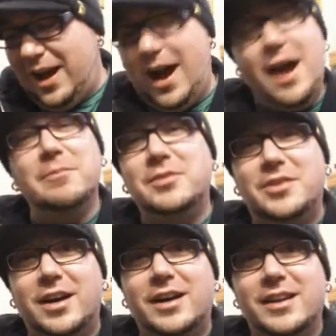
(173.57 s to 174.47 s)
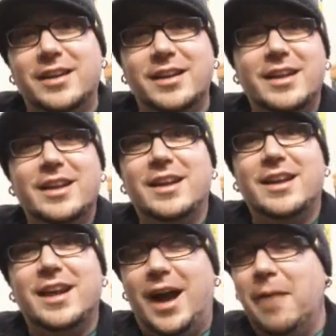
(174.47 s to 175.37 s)
i'm done
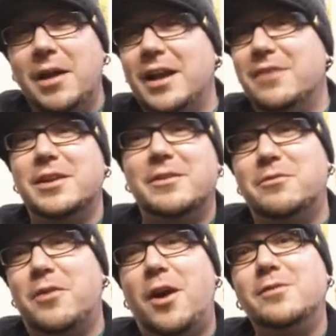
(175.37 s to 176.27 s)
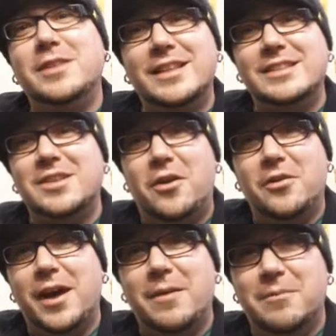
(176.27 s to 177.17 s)
I'm not even involved in this
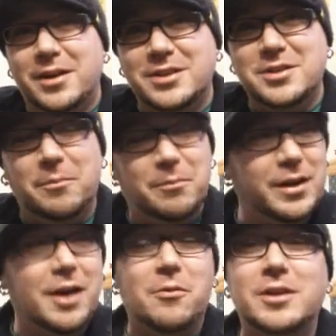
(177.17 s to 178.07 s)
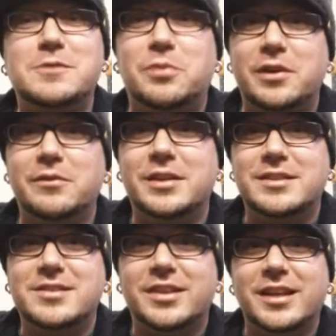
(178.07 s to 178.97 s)
all that much, but I was
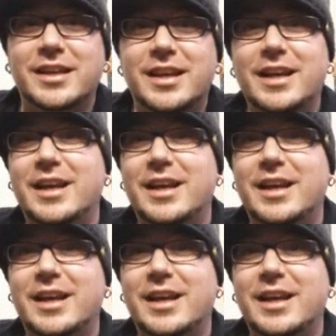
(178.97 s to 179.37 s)
previously.